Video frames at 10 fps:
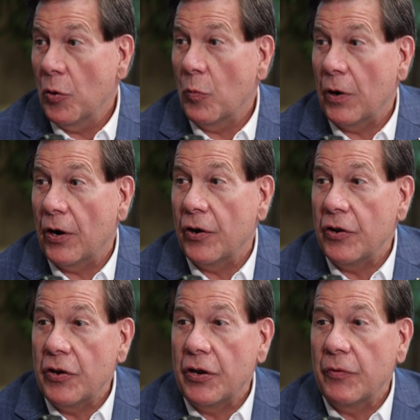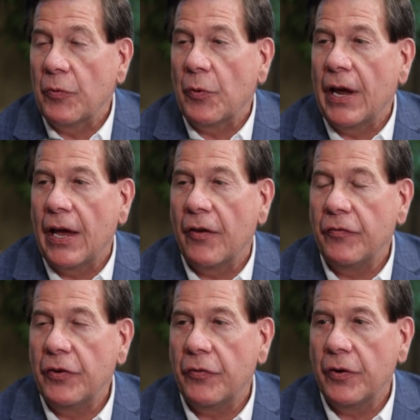where you will
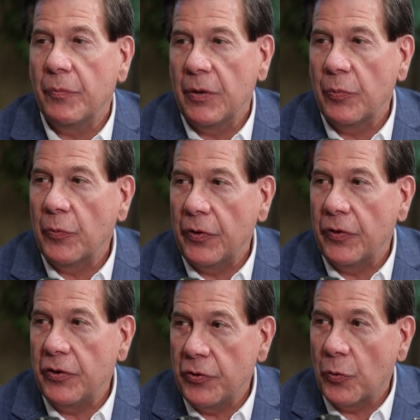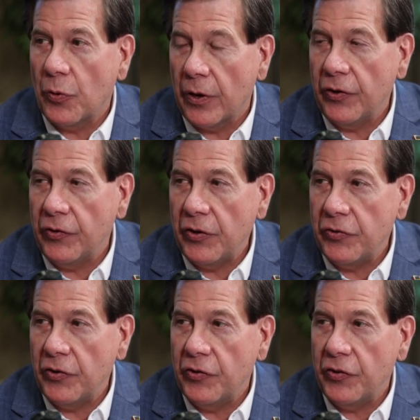have different people within your
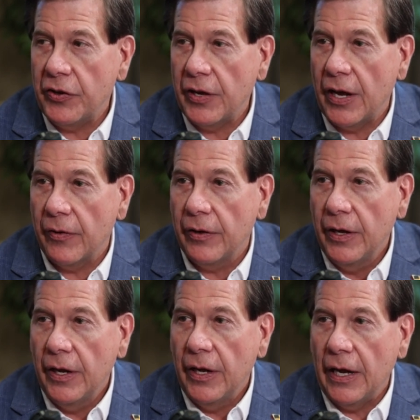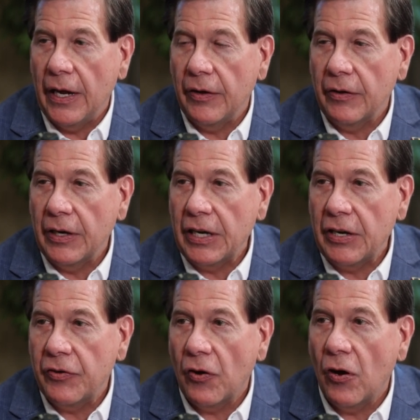organization sit down and
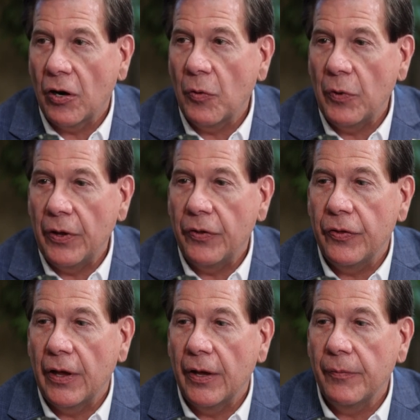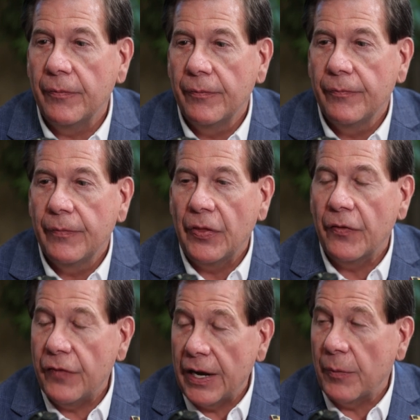talk with
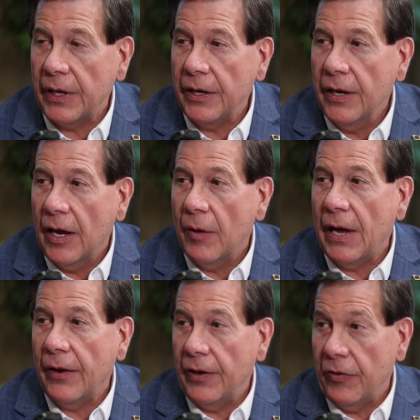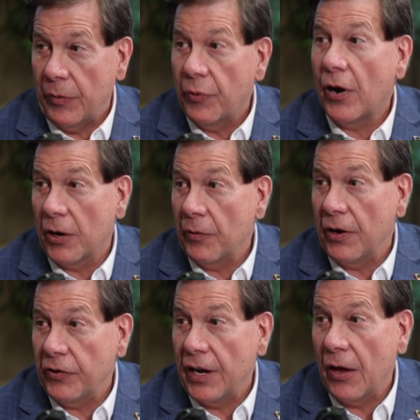the family about the
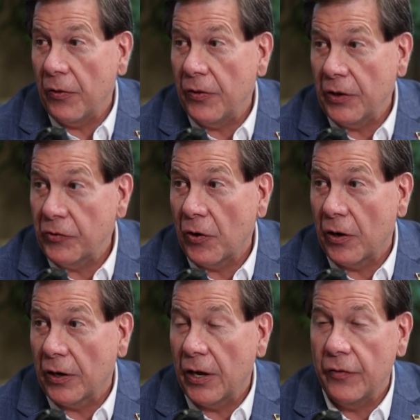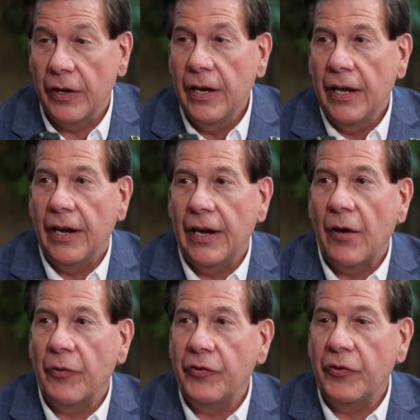progress and how things are, kind of an
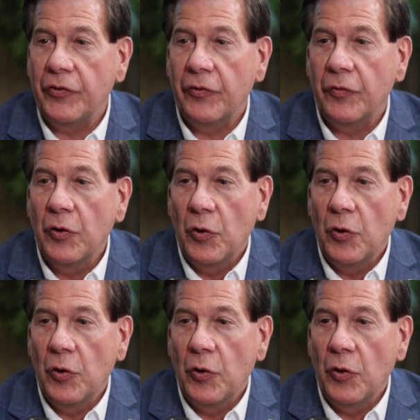analysis of